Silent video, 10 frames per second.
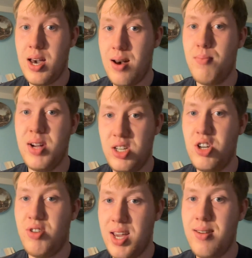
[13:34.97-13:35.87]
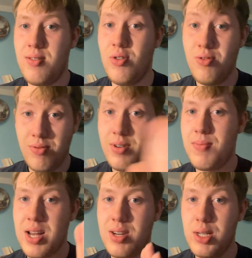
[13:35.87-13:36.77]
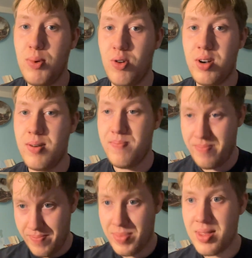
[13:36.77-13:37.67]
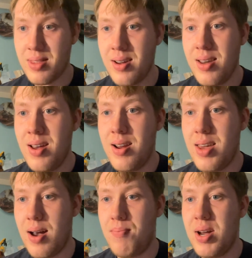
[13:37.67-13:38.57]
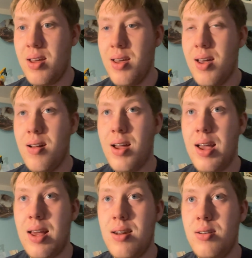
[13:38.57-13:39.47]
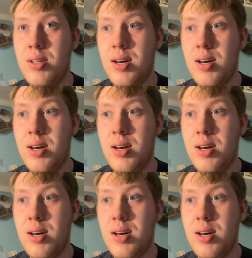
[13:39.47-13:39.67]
mentioning all about this book. Yep. And